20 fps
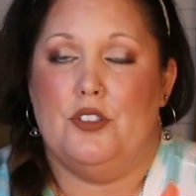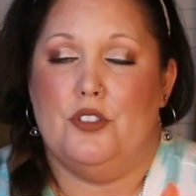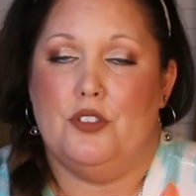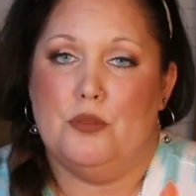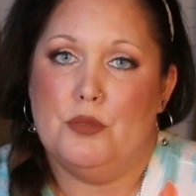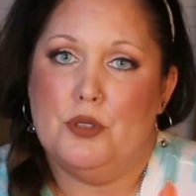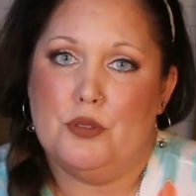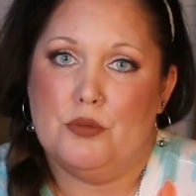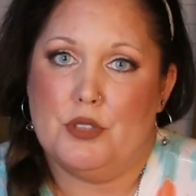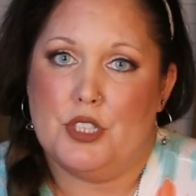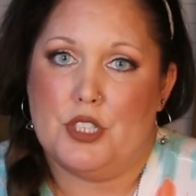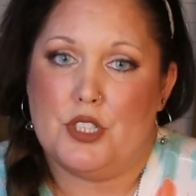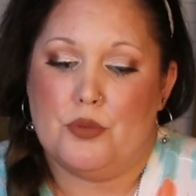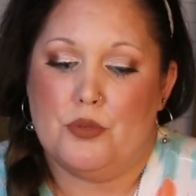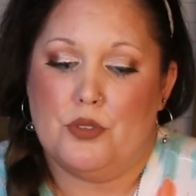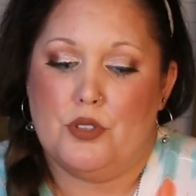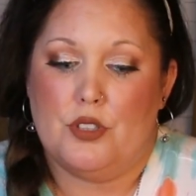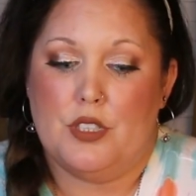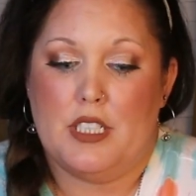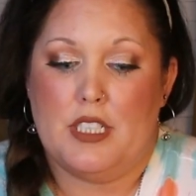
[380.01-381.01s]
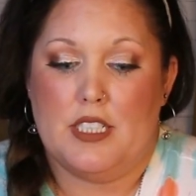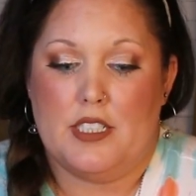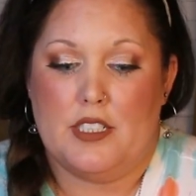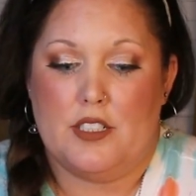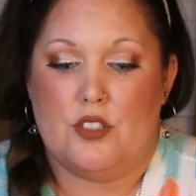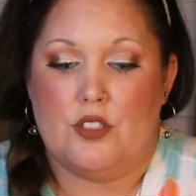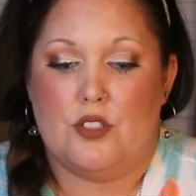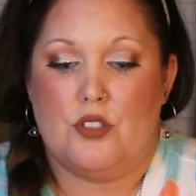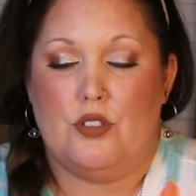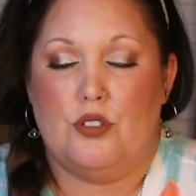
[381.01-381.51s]
new moon ritual
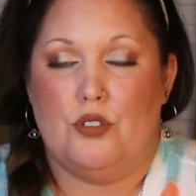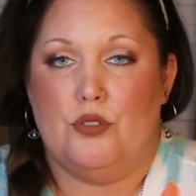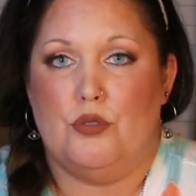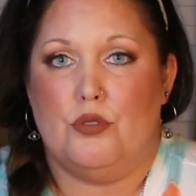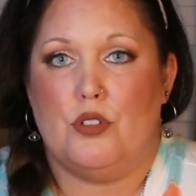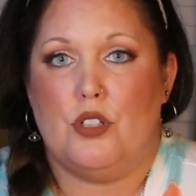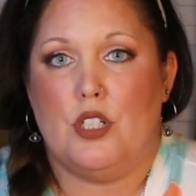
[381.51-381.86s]
is to